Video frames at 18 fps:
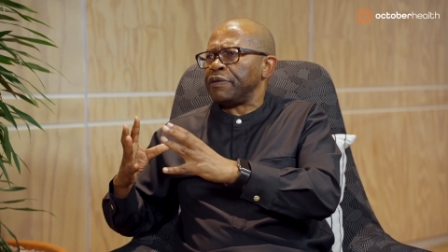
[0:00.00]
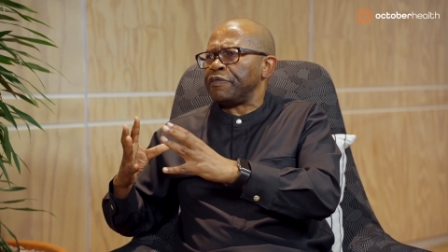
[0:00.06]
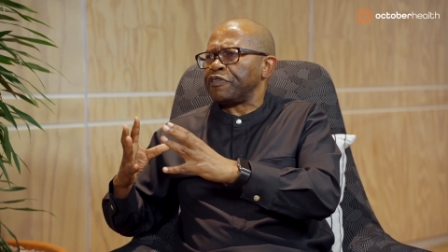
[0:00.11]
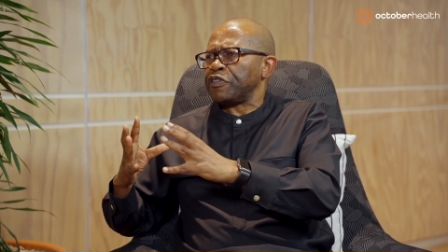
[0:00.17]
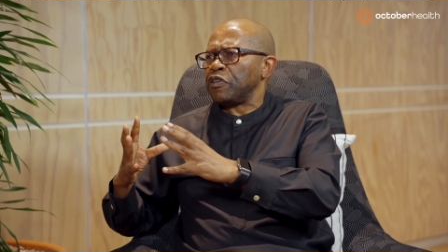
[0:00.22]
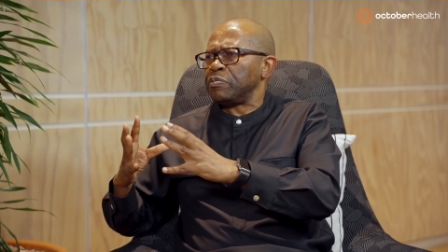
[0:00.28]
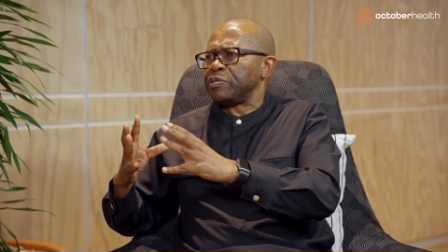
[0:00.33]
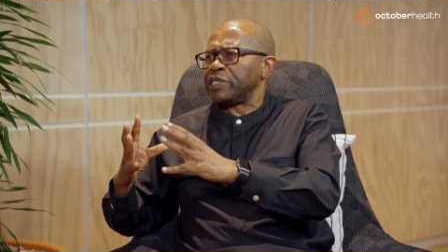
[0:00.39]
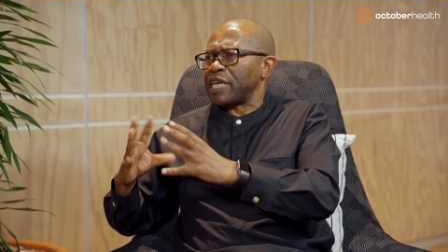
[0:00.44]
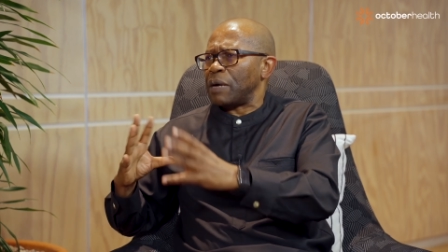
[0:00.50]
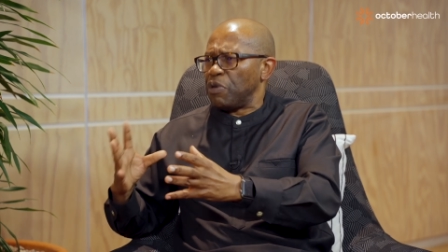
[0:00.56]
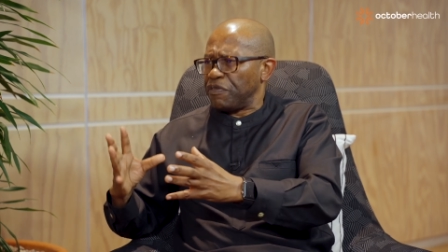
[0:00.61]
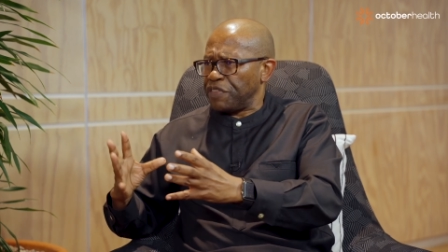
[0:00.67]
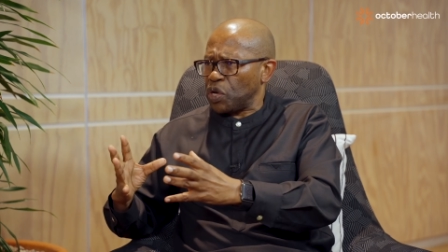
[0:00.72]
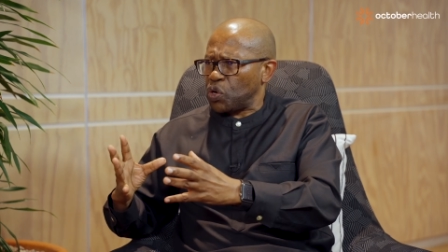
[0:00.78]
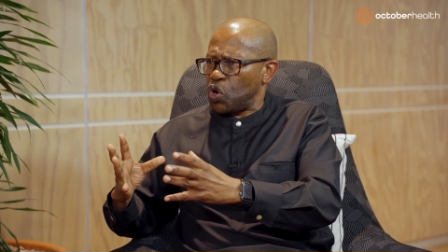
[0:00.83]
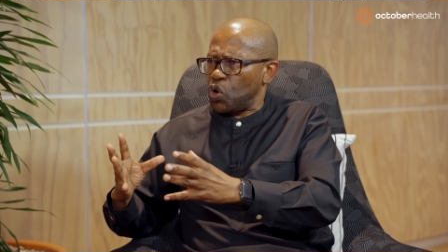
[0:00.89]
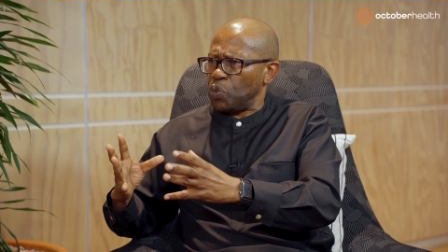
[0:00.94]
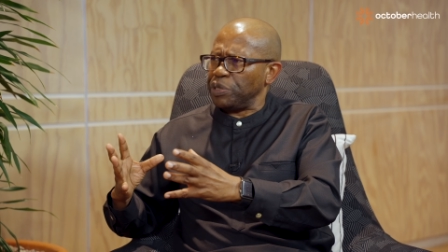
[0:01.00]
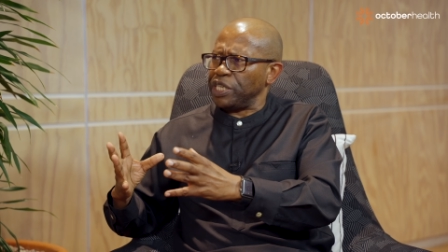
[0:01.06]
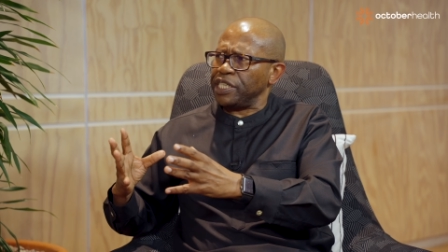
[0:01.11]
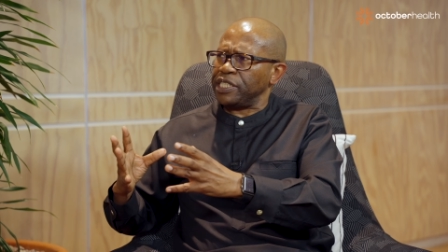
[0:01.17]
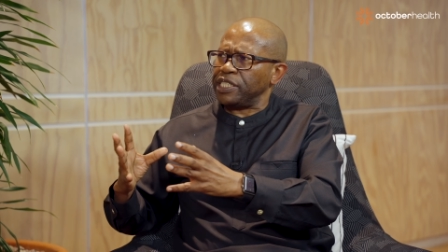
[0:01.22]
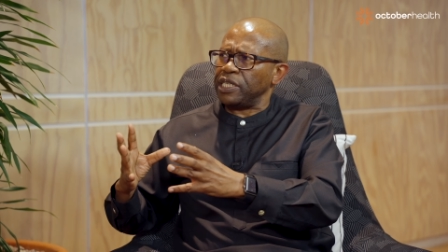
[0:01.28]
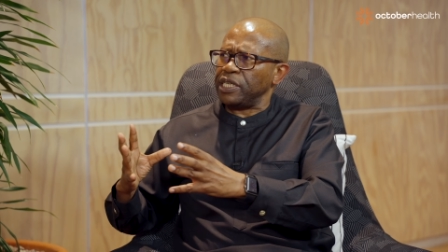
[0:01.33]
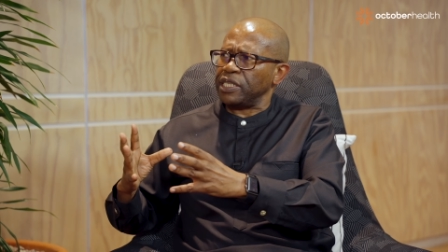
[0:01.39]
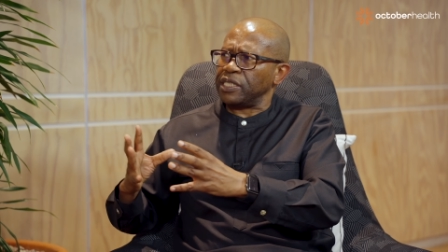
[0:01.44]
from some of the
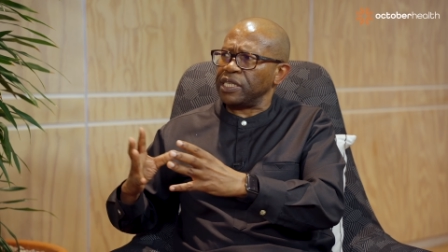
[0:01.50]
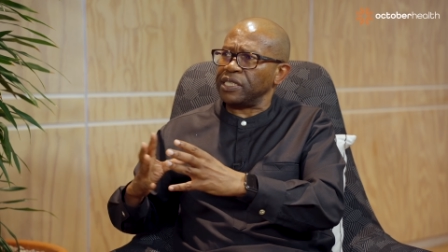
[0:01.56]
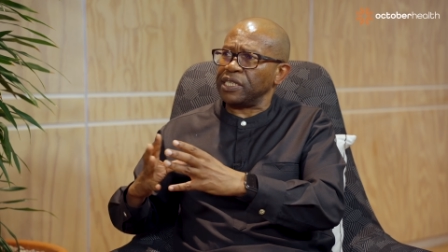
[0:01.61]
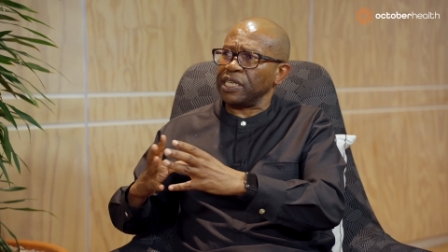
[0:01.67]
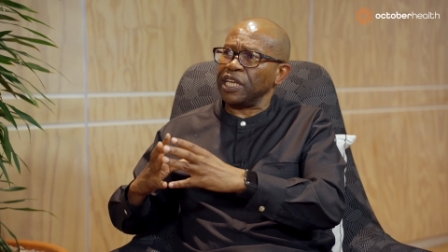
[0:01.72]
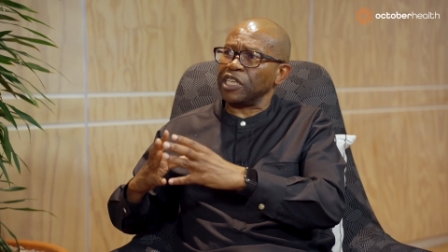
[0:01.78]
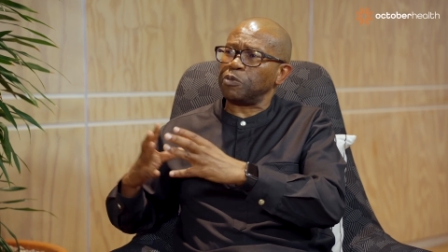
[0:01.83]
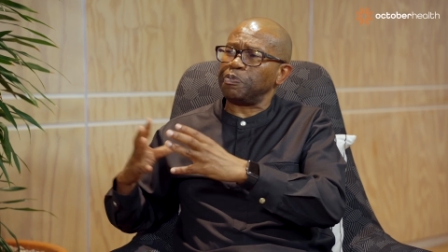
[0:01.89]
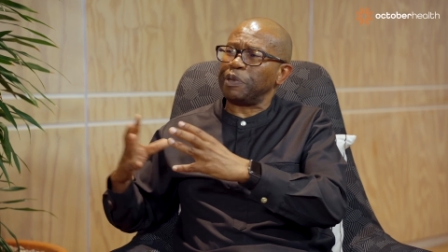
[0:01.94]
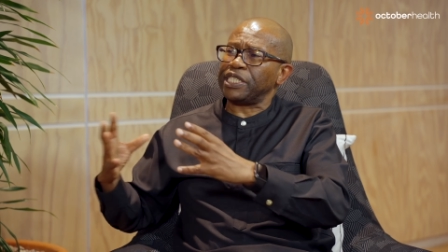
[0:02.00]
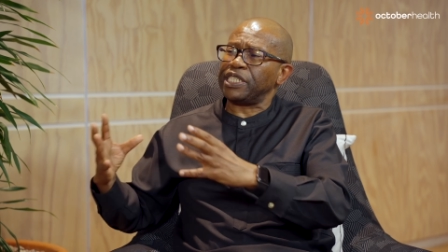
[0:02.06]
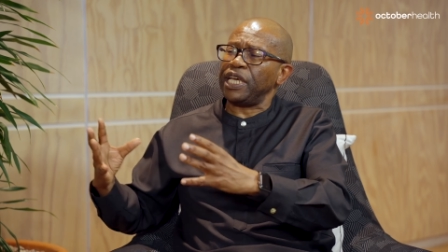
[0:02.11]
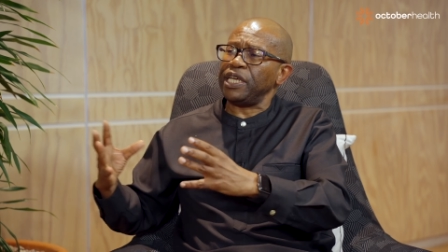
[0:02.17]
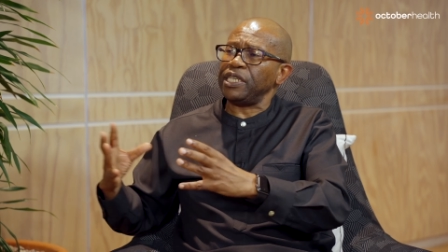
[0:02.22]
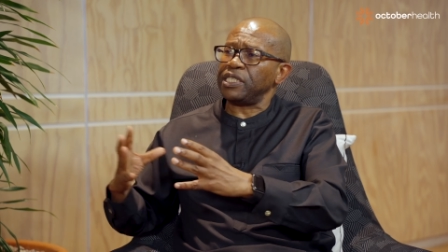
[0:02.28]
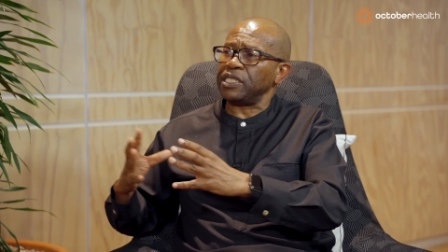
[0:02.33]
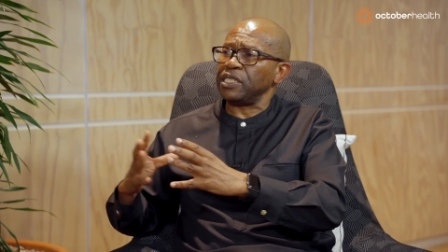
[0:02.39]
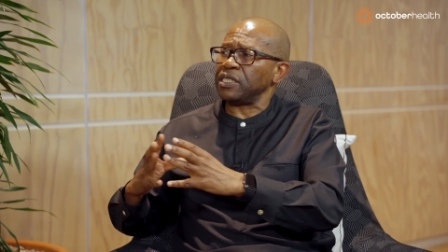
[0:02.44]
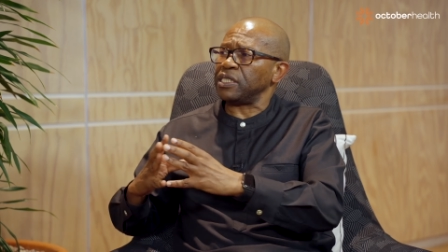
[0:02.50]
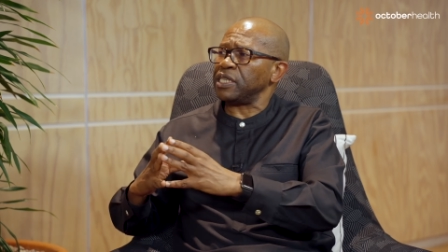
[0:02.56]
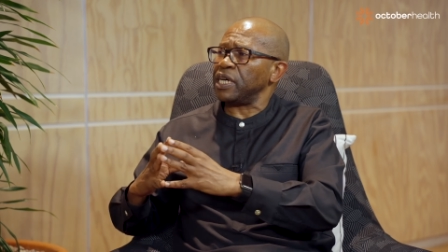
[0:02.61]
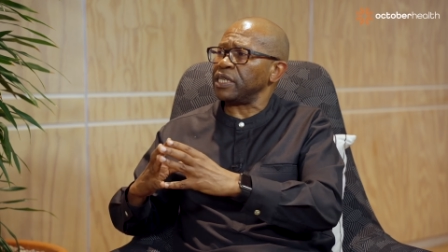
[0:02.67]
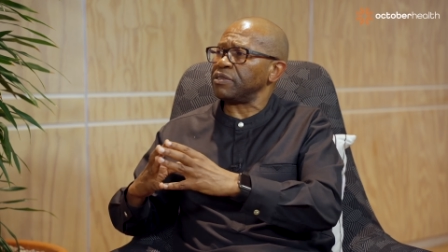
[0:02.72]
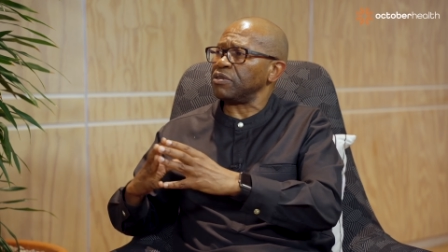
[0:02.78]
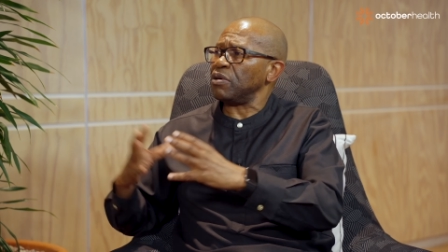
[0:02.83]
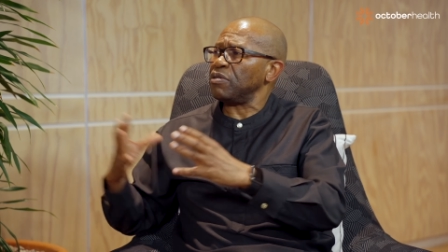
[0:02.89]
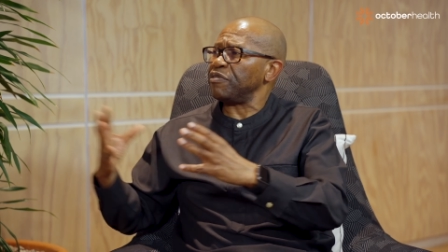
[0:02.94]
communities, there's an expectation
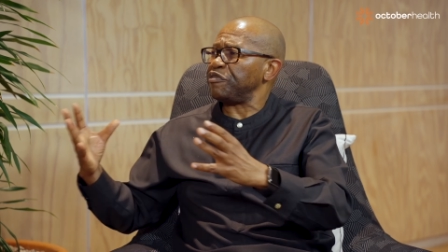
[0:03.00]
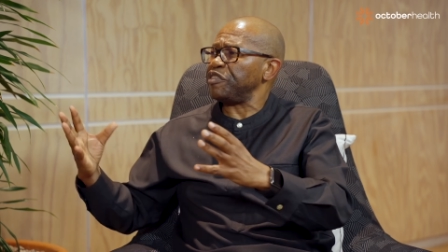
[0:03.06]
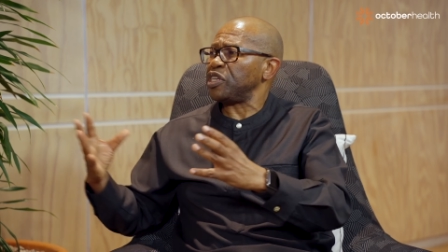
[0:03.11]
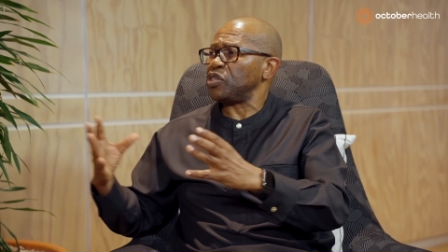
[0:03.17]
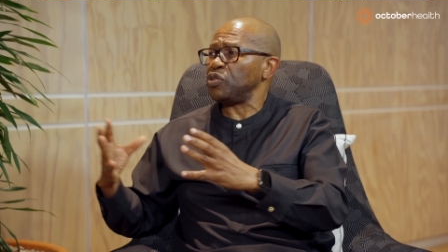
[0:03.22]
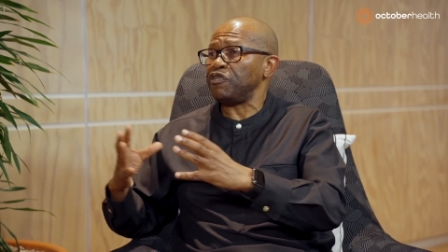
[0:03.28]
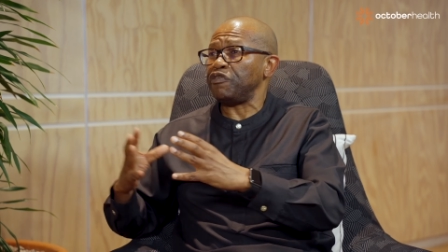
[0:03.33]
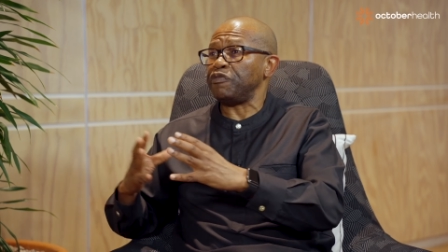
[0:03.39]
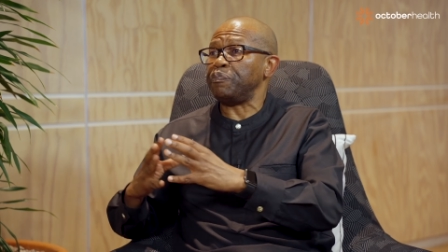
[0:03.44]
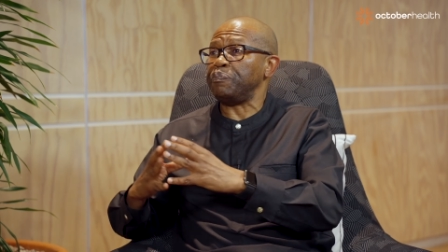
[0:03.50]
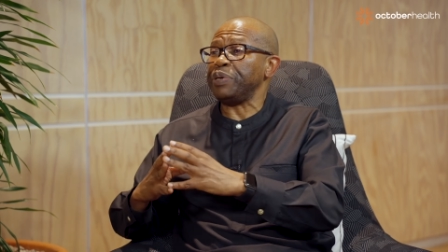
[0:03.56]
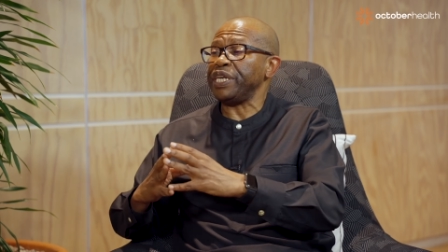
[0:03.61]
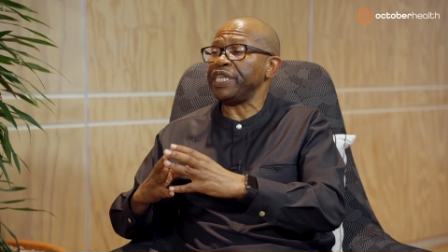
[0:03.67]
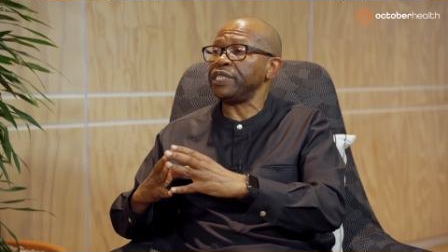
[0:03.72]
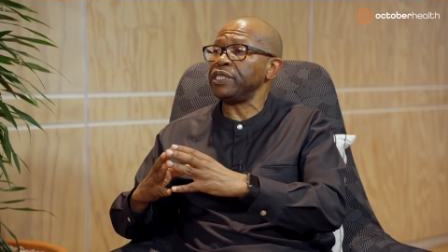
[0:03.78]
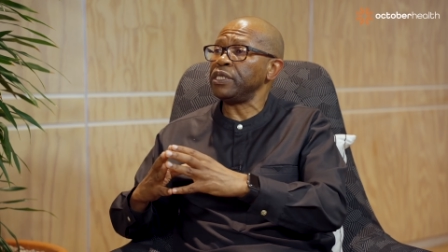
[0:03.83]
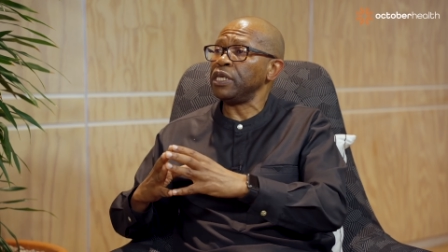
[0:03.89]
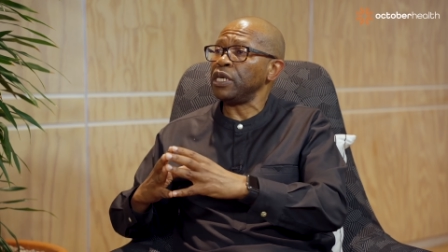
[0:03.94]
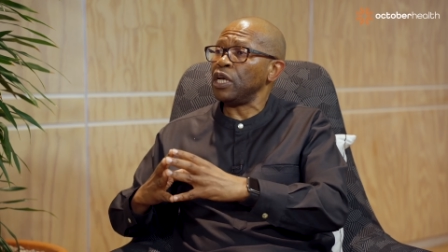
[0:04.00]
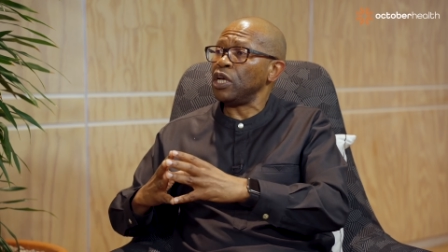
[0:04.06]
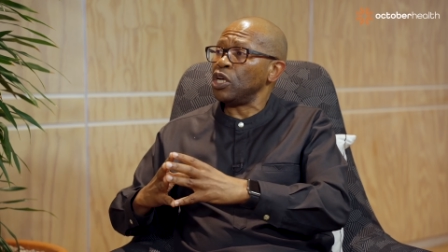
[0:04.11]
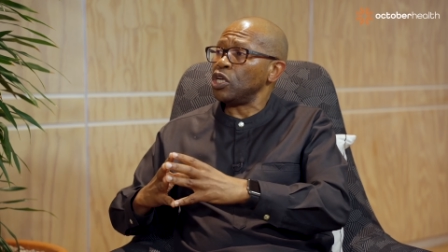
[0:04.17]
that, Vic, you've been